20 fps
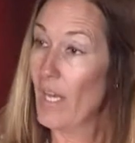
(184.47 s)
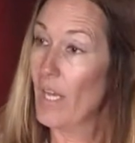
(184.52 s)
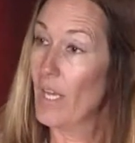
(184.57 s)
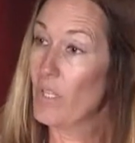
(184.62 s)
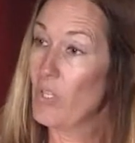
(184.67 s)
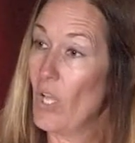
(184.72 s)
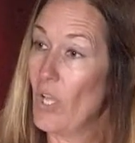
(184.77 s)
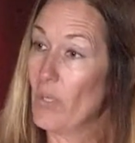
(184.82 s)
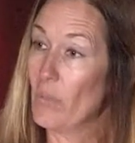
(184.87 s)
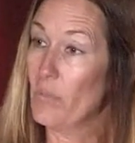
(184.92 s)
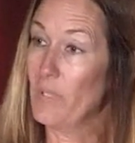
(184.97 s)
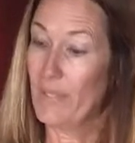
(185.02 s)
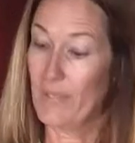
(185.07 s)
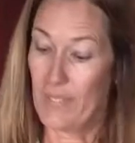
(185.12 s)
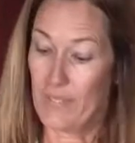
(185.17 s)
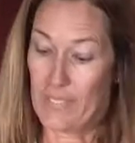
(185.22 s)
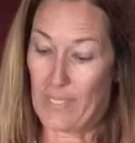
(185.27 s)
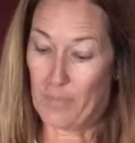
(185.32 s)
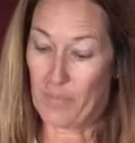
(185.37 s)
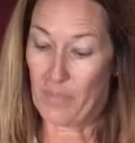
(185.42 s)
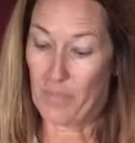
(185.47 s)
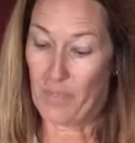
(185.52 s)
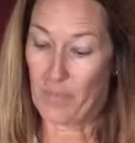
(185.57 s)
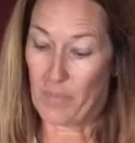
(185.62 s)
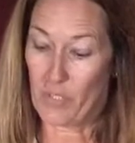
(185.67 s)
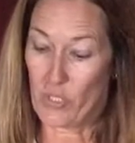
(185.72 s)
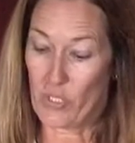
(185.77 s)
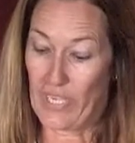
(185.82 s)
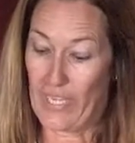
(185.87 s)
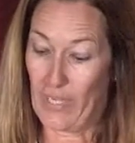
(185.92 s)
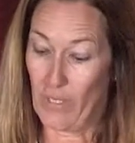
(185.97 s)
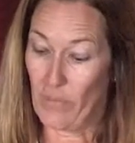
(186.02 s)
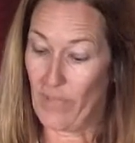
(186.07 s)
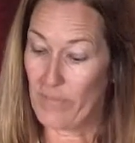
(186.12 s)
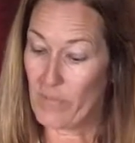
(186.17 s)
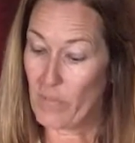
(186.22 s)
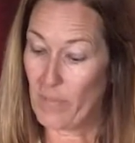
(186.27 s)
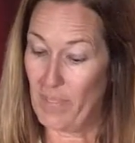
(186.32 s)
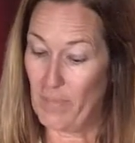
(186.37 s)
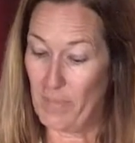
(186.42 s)
Along with Assemblymember Chow,
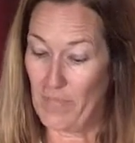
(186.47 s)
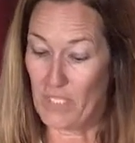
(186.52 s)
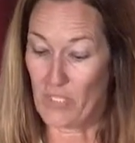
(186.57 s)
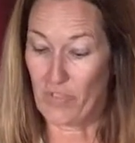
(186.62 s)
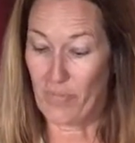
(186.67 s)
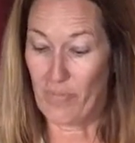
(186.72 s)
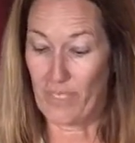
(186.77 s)
I've spent much